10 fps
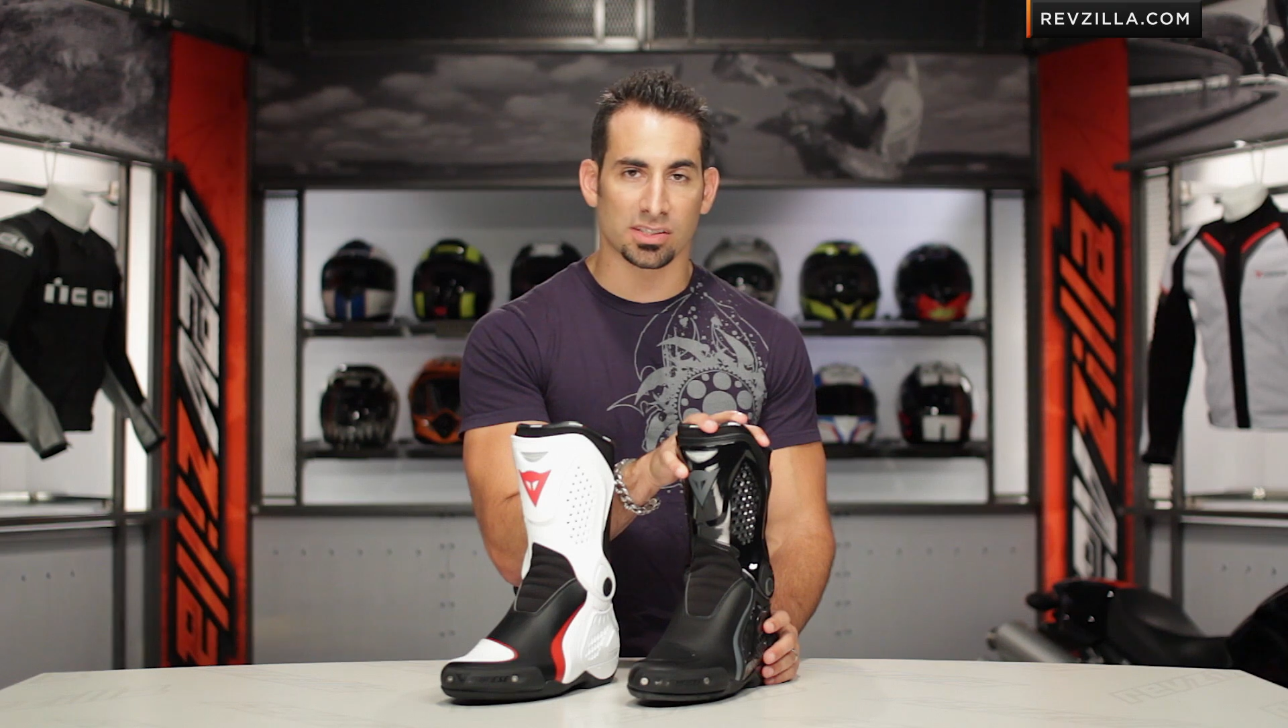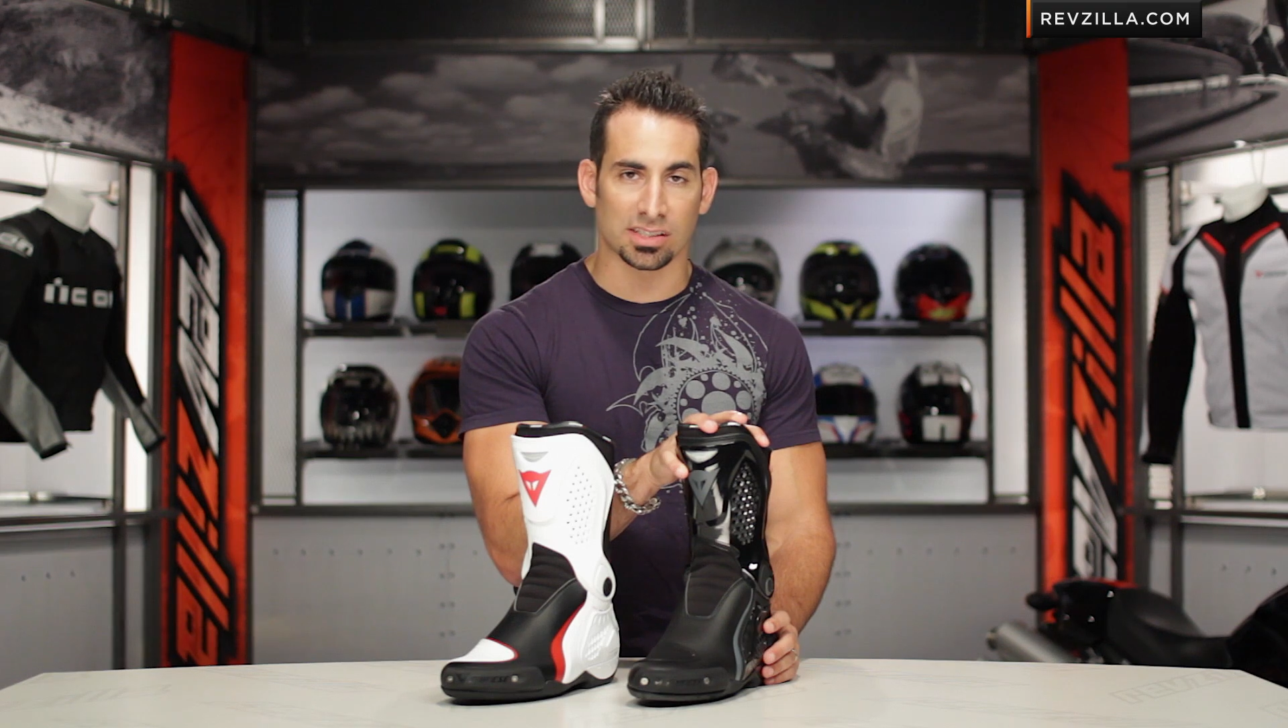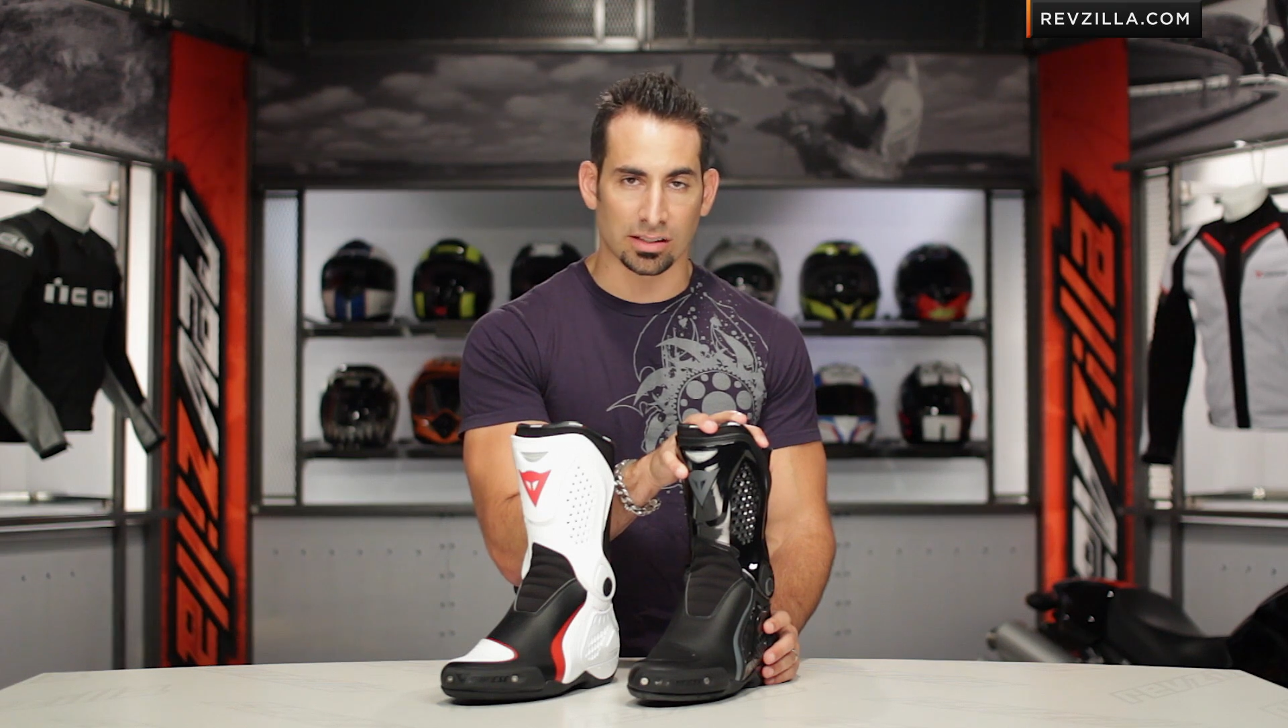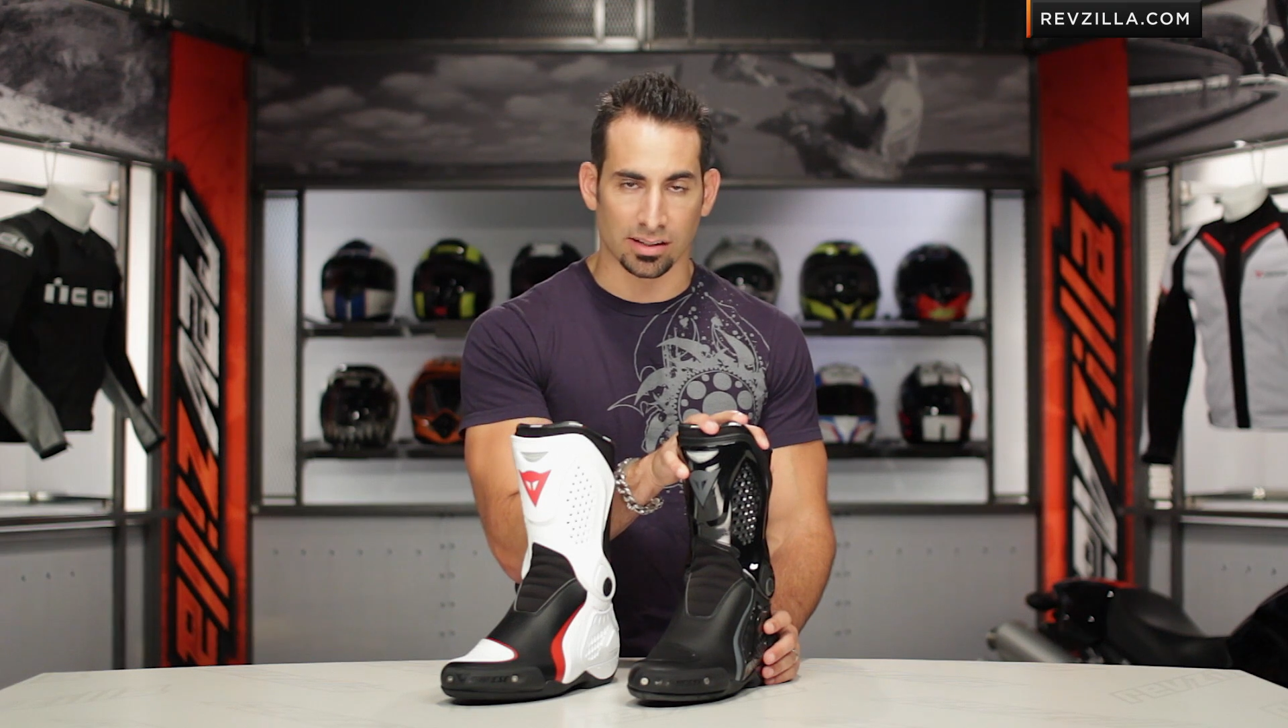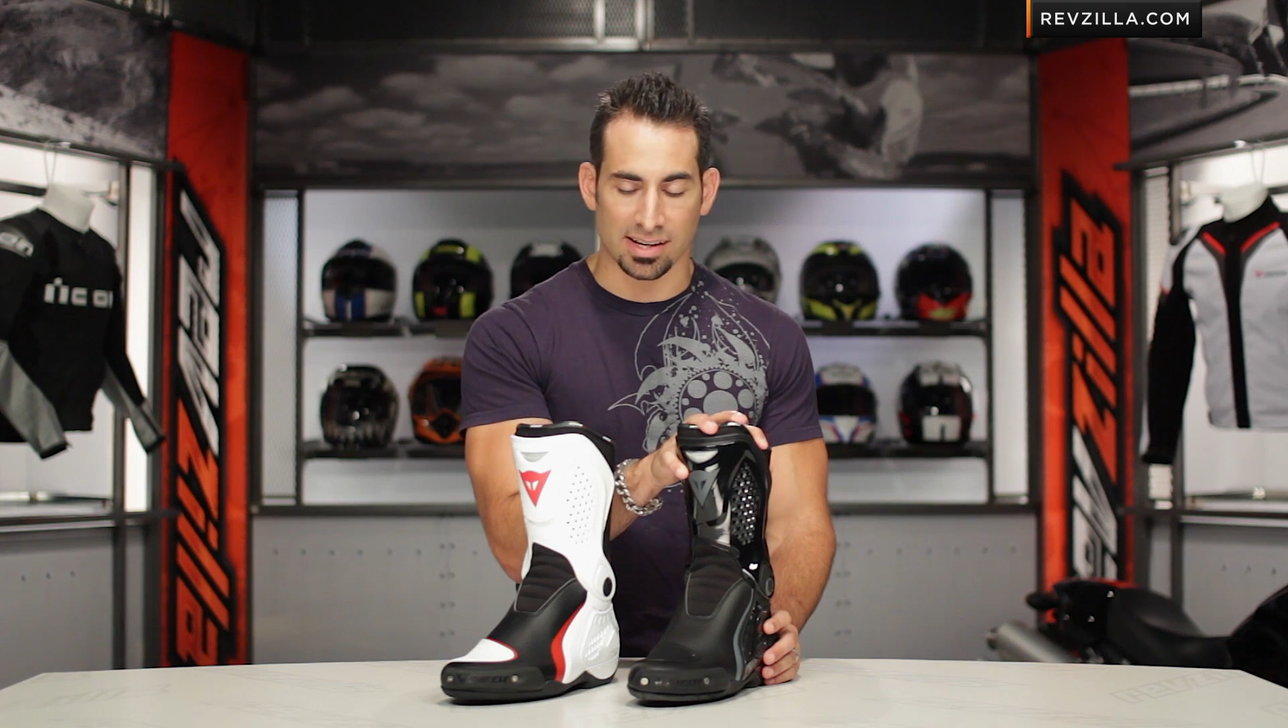
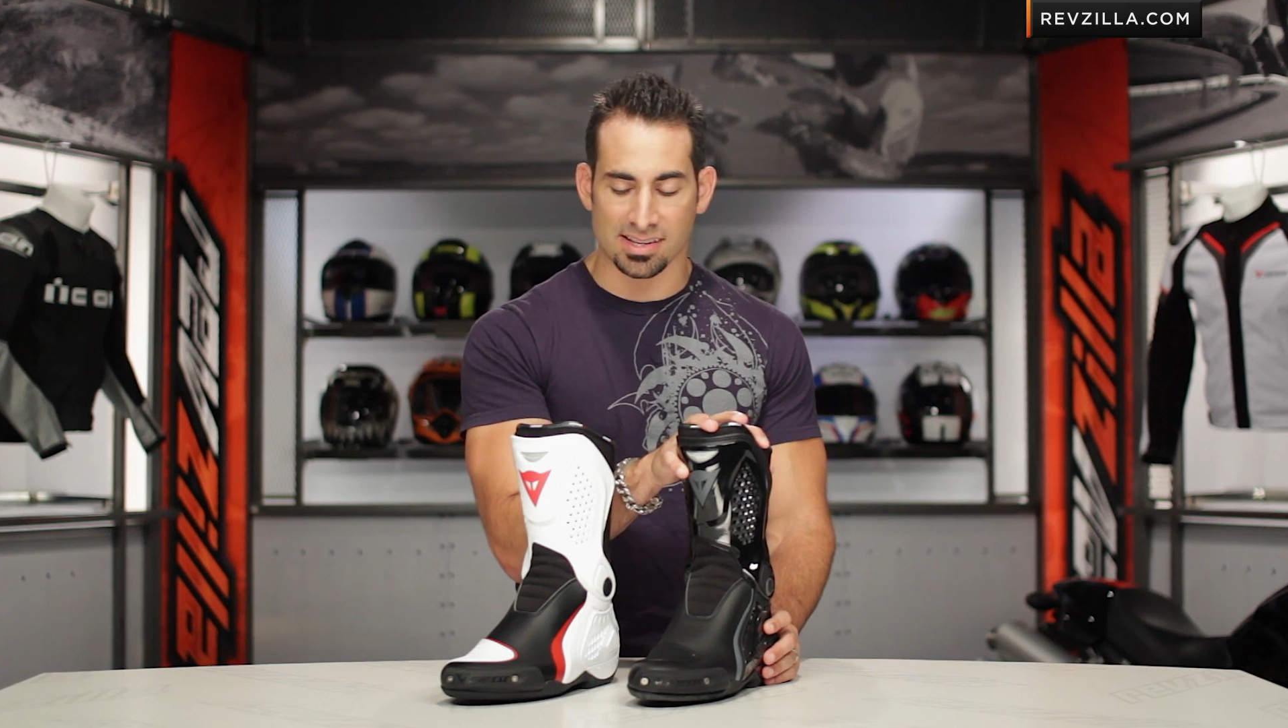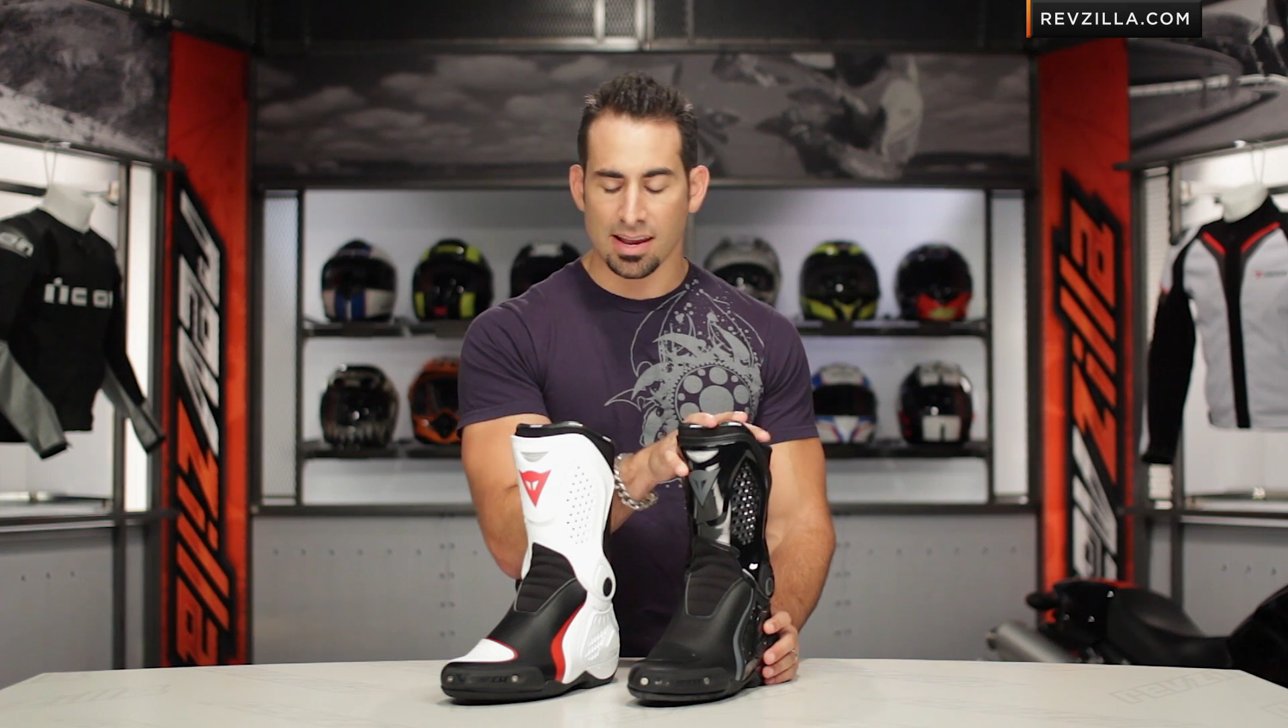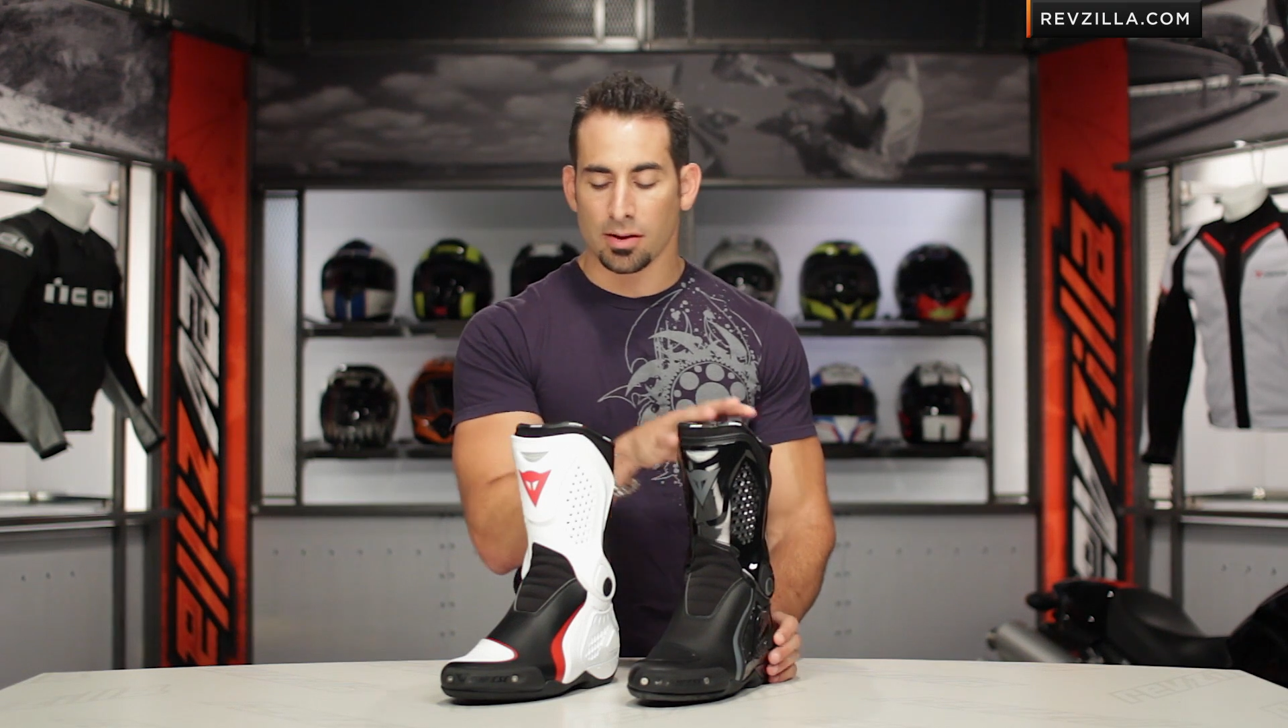series.